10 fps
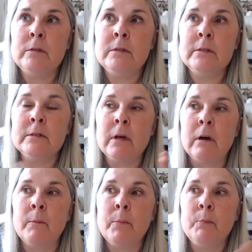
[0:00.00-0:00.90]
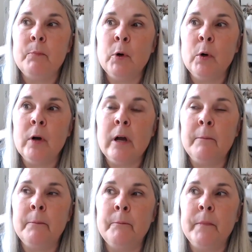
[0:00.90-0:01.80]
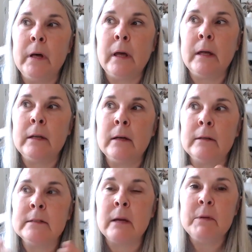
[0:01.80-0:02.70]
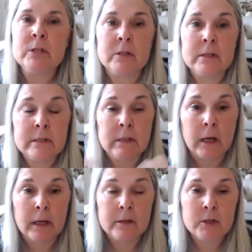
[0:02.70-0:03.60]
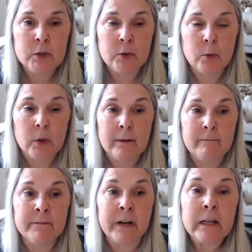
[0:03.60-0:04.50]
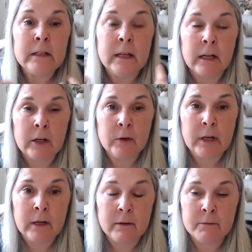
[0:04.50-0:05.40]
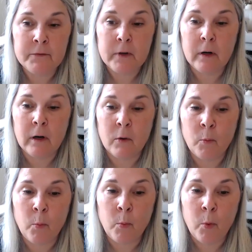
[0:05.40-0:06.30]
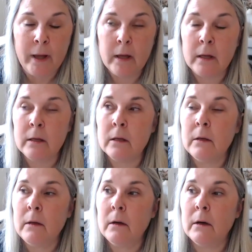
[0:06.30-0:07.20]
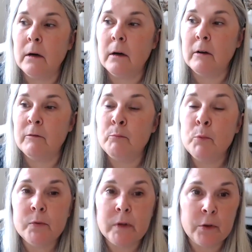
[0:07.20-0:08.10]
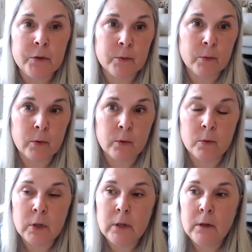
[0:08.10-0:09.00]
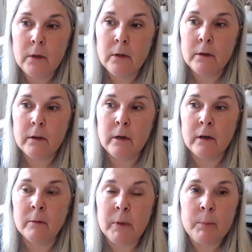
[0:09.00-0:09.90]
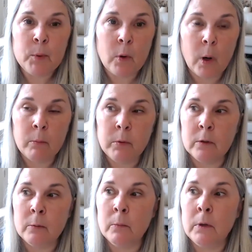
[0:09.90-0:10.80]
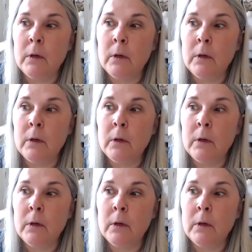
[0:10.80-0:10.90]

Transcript: design program and assignments are designed to invite that creative way of moving through a problem.